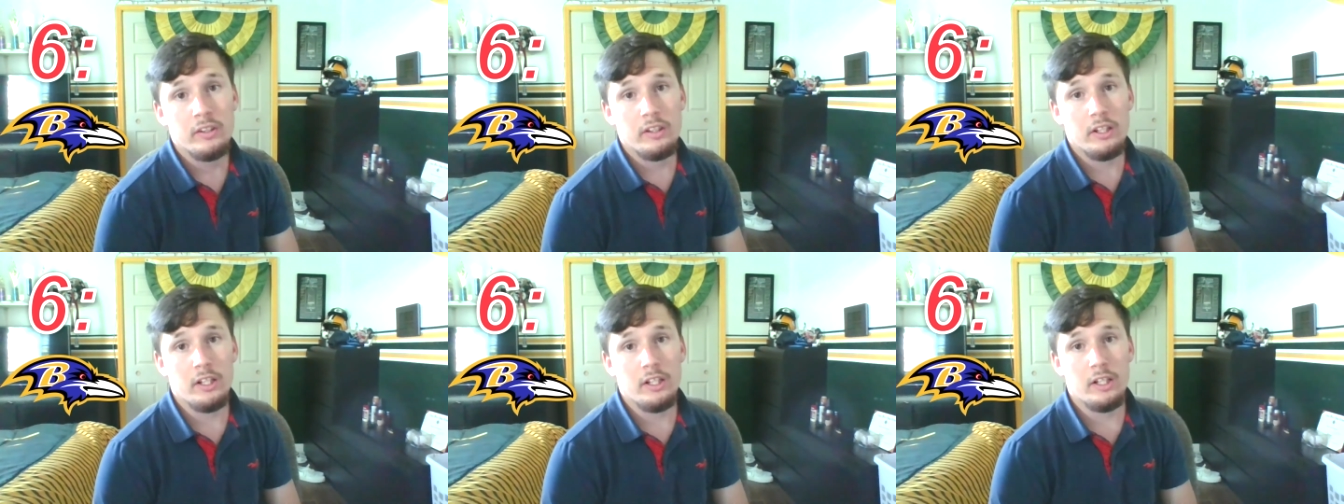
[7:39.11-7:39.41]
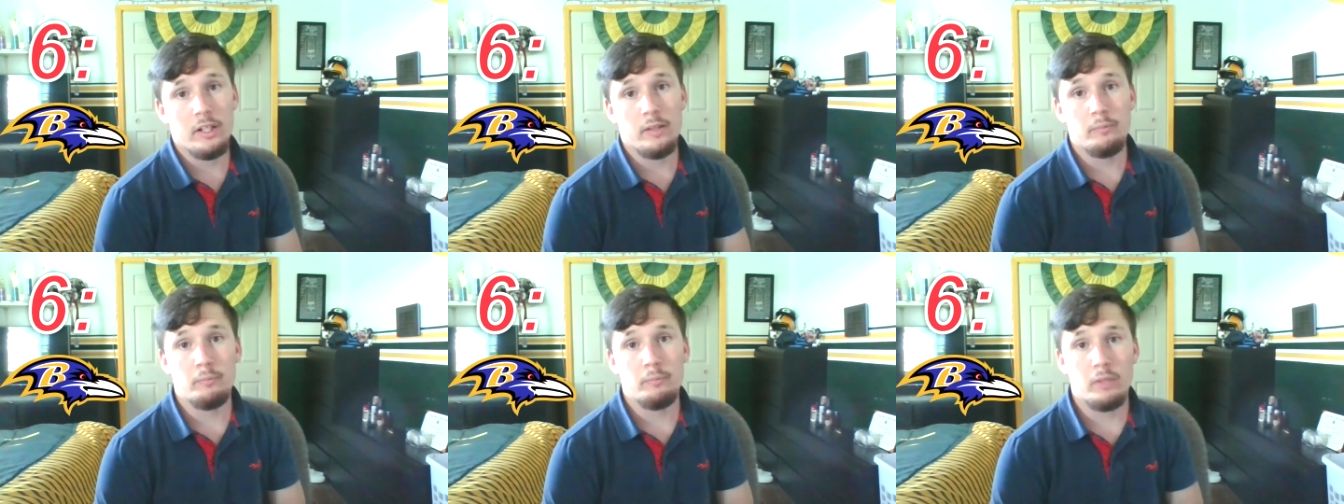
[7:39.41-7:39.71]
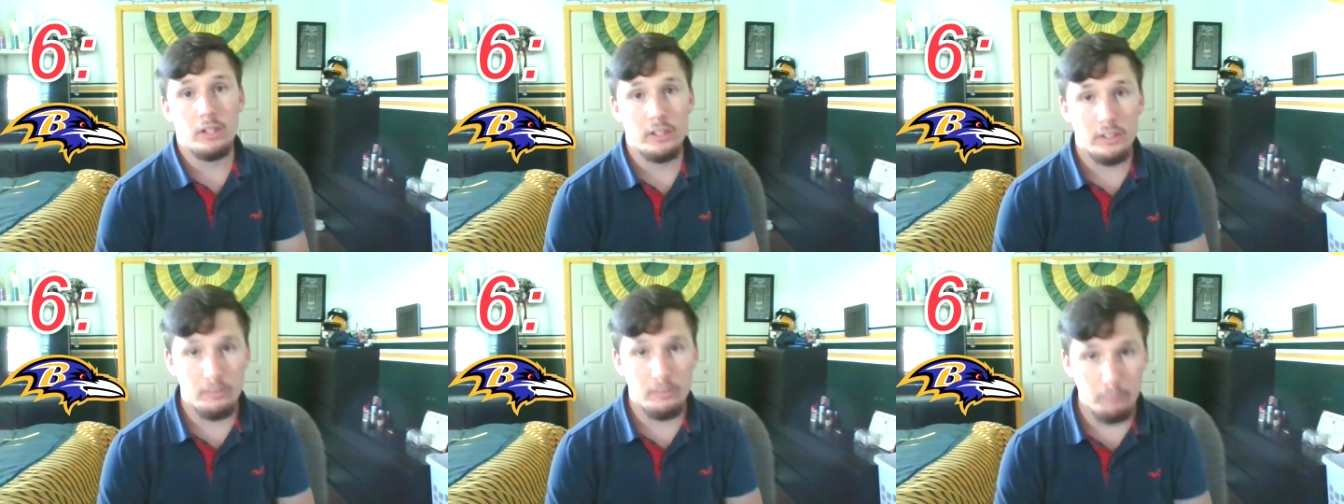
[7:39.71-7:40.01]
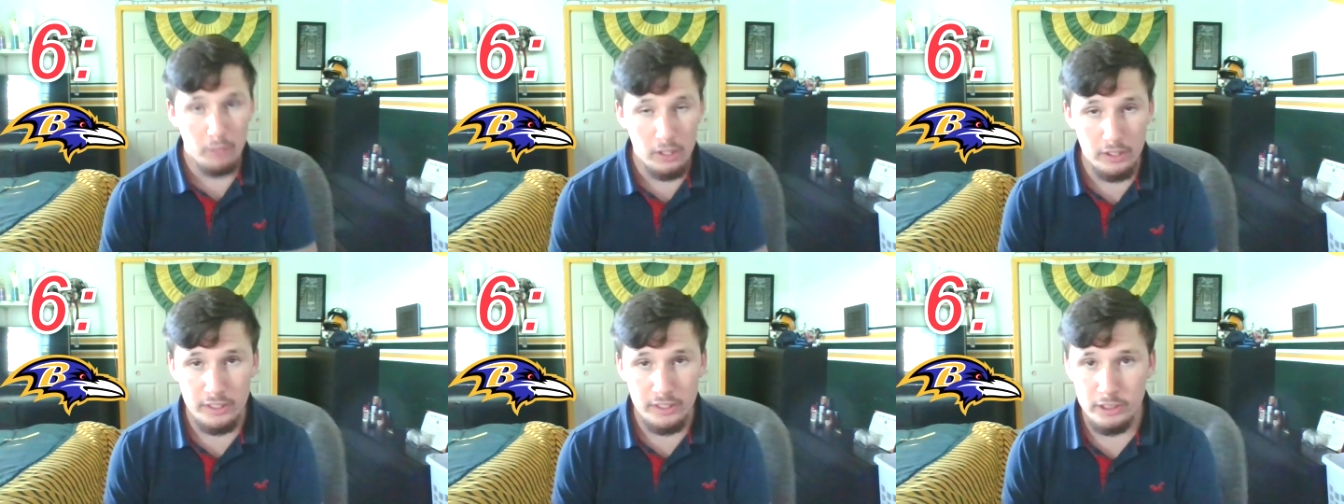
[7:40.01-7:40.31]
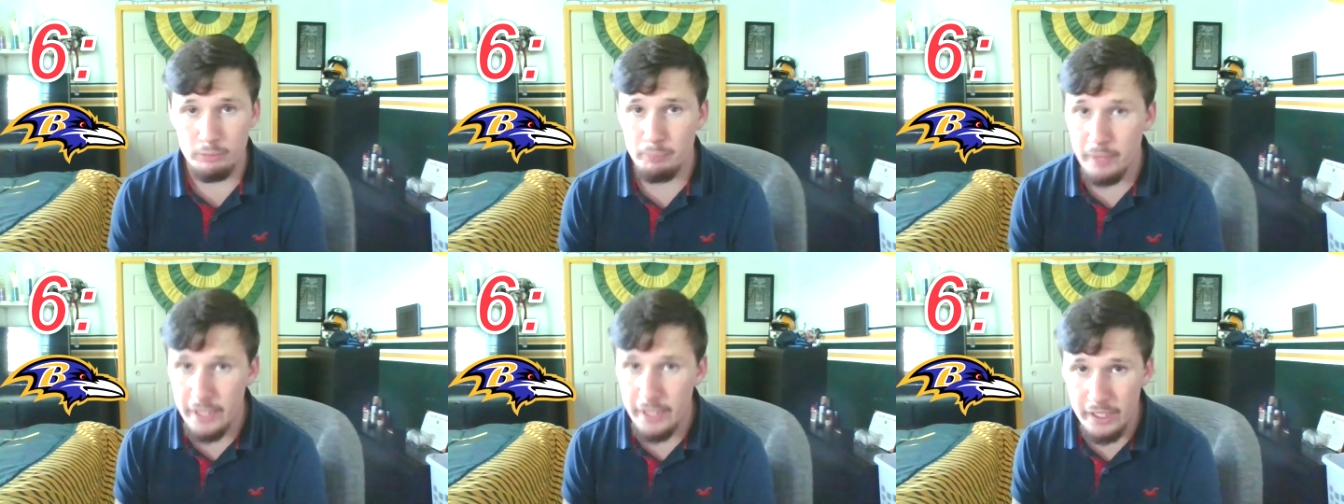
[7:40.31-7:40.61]

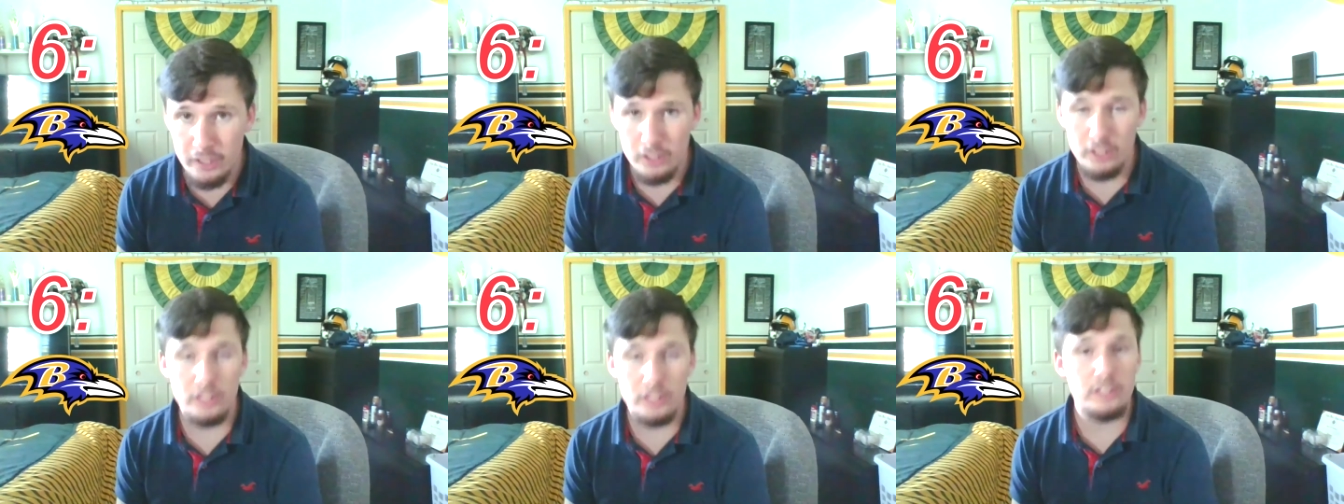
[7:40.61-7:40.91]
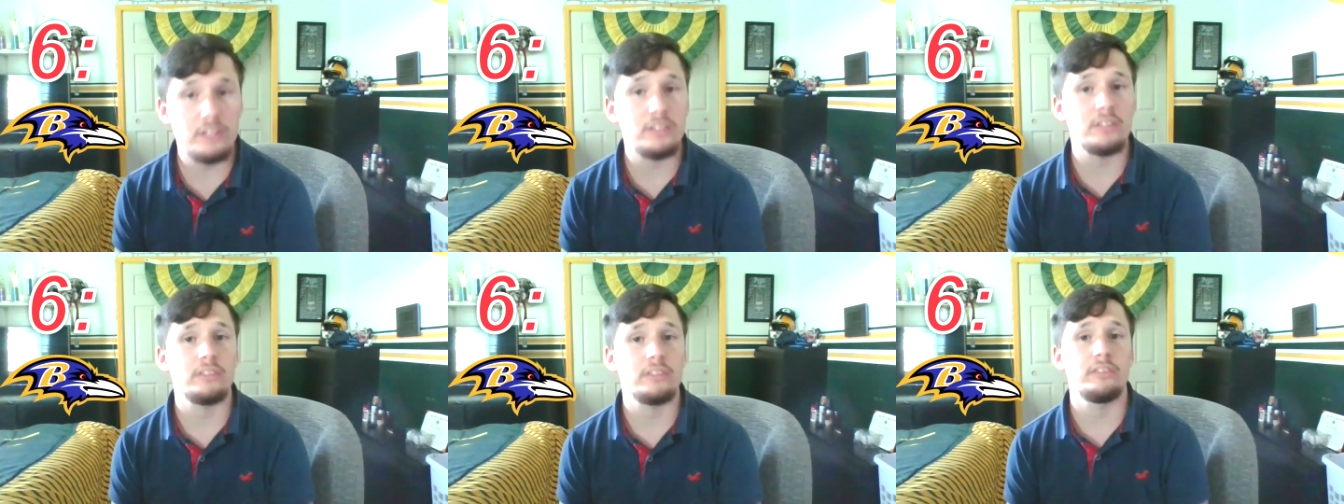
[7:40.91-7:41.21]
Marcus Peters.